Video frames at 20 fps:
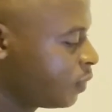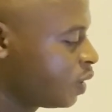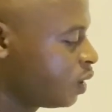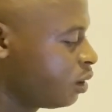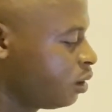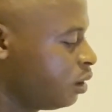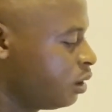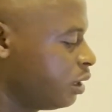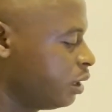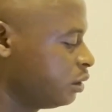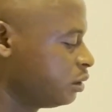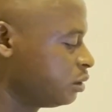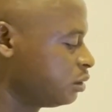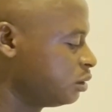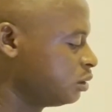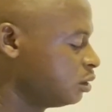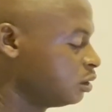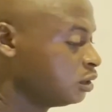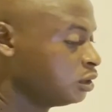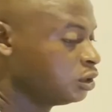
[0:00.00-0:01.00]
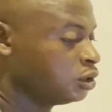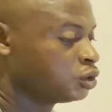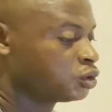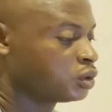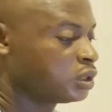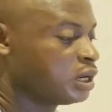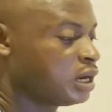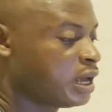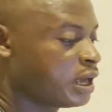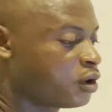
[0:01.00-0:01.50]
All right, so
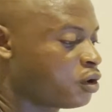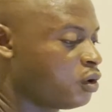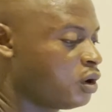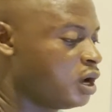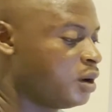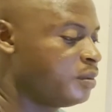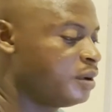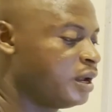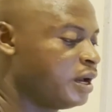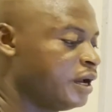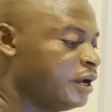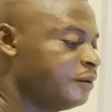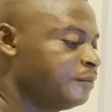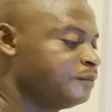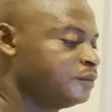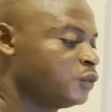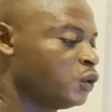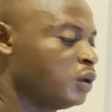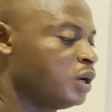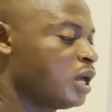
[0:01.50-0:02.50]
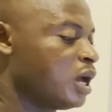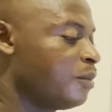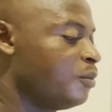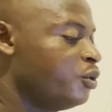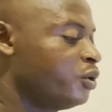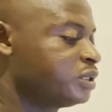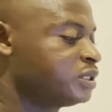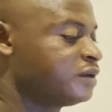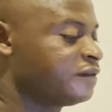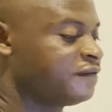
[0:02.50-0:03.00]
the Lycor amni, or the
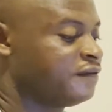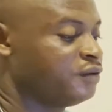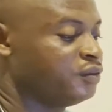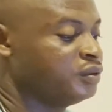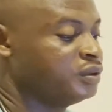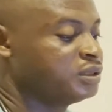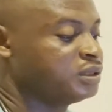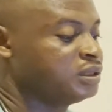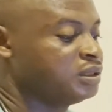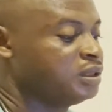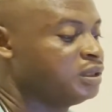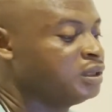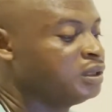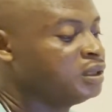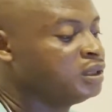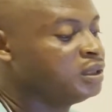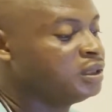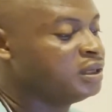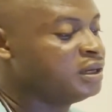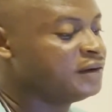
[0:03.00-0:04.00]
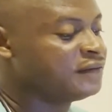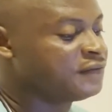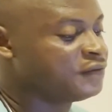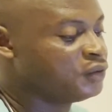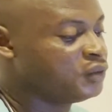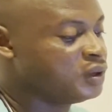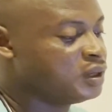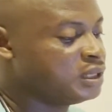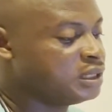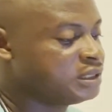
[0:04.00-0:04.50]
amniotic fluid, the
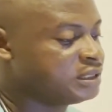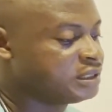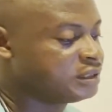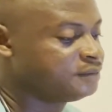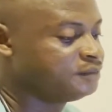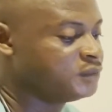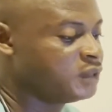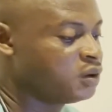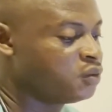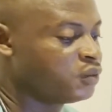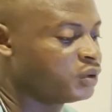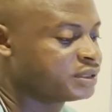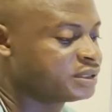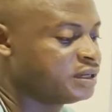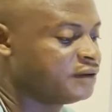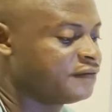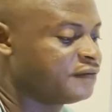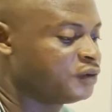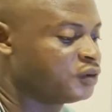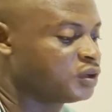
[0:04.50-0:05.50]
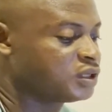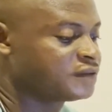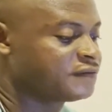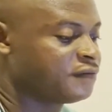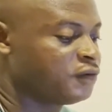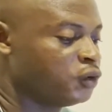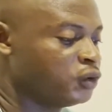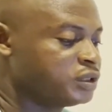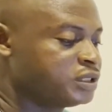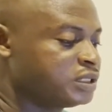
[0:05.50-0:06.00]
fluid in which the fetus
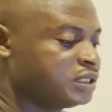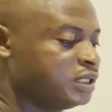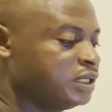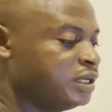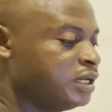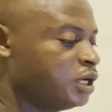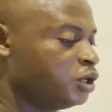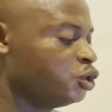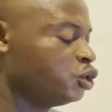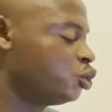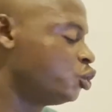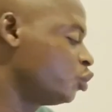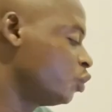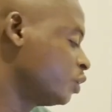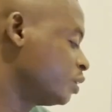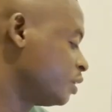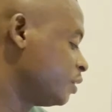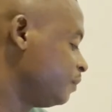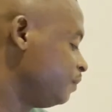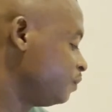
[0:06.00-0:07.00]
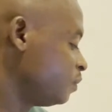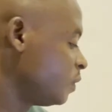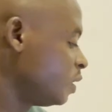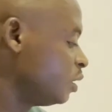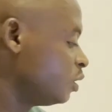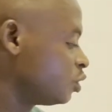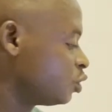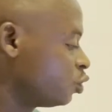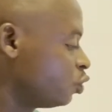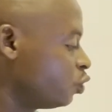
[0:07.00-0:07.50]
floats in the uterus.
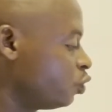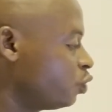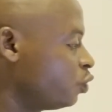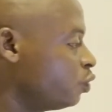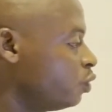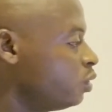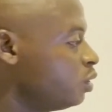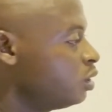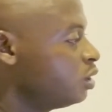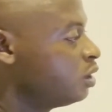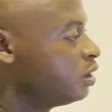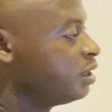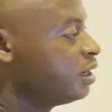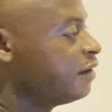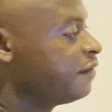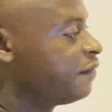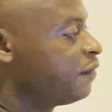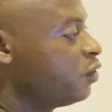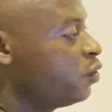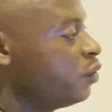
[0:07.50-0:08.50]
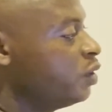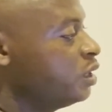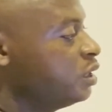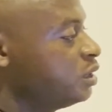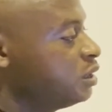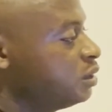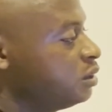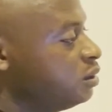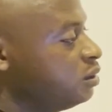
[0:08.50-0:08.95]
So the fluid